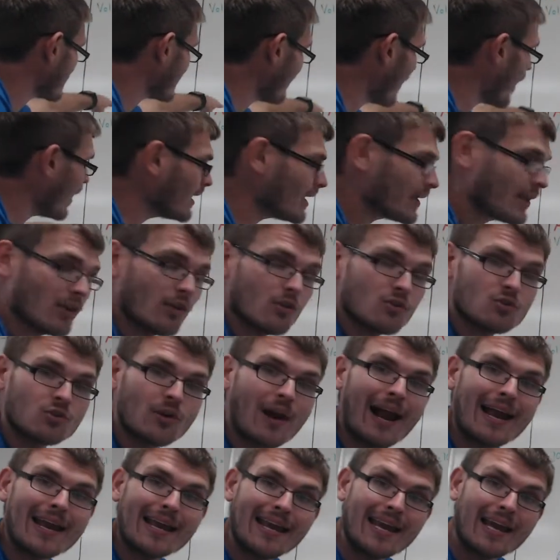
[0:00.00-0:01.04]
molecules
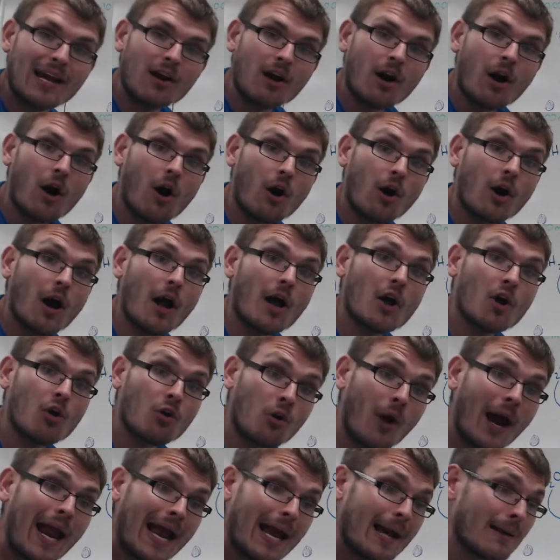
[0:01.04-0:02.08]
right here are
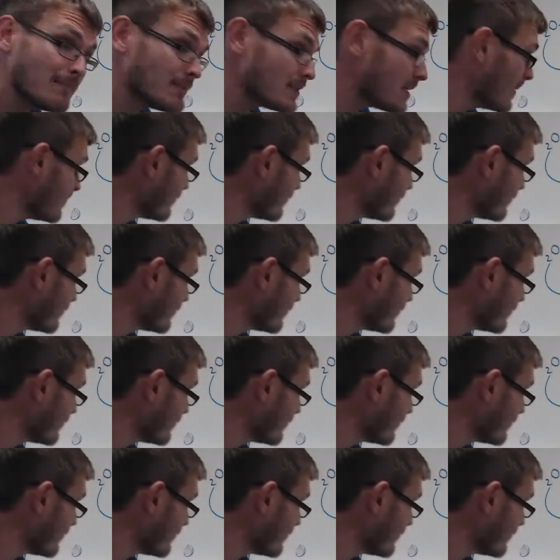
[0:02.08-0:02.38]
cramped